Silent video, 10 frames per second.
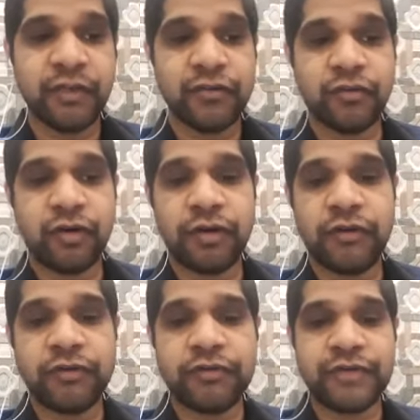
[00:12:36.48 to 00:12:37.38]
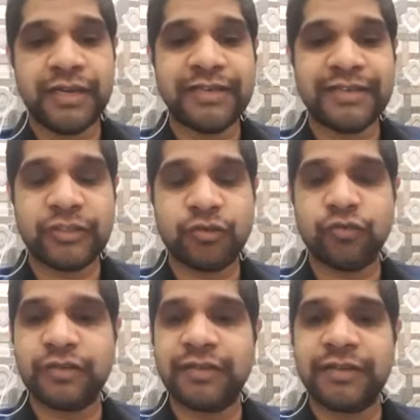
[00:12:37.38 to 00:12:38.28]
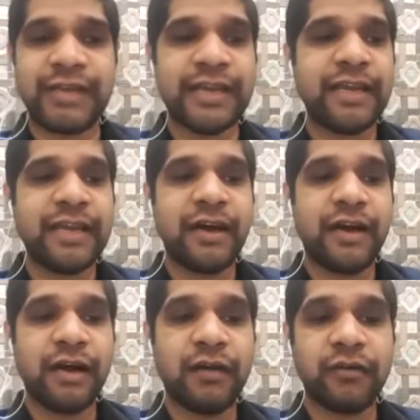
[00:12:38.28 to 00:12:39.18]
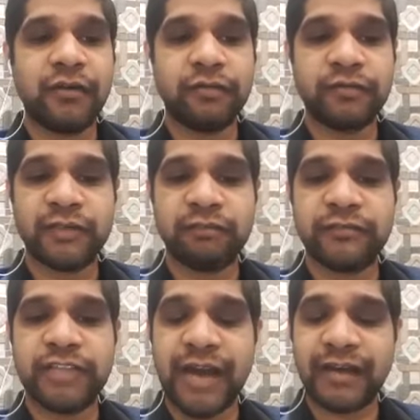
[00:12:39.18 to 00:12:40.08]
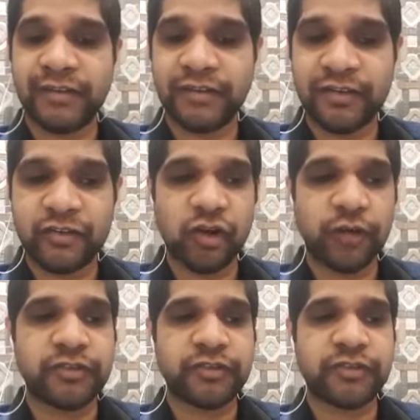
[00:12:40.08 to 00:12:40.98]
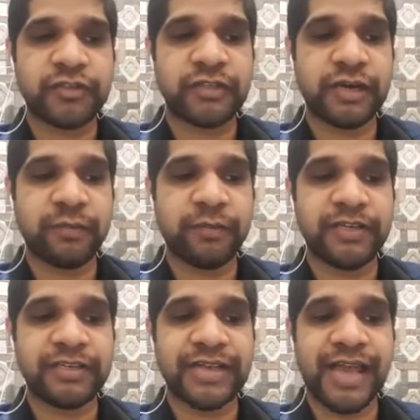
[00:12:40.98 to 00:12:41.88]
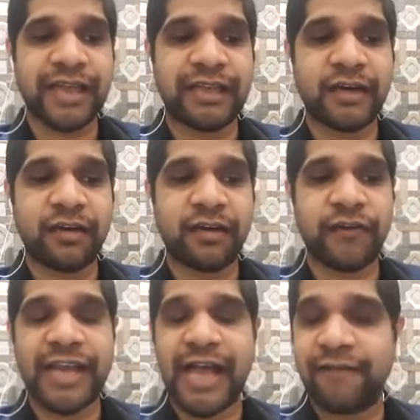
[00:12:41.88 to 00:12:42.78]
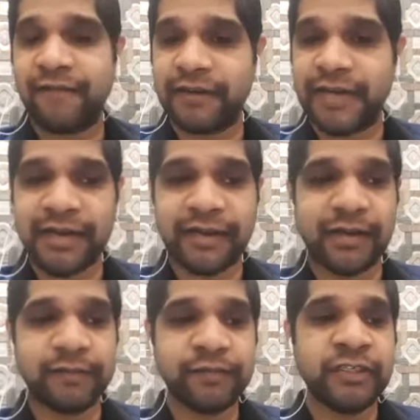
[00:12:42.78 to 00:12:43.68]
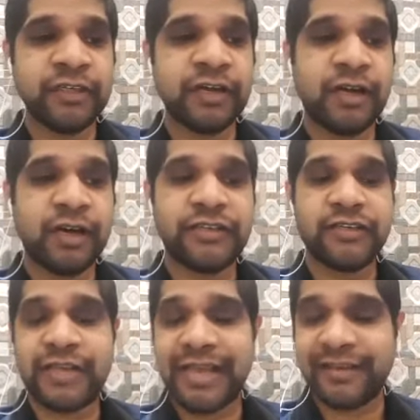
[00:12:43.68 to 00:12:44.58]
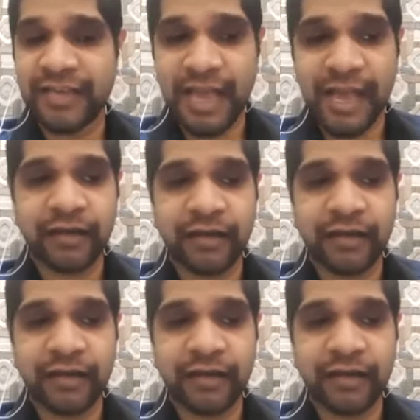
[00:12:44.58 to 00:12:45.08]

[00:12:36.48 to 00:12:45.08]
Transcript: So usually the students, they target such options in the companies like we have in Canada, Stantec,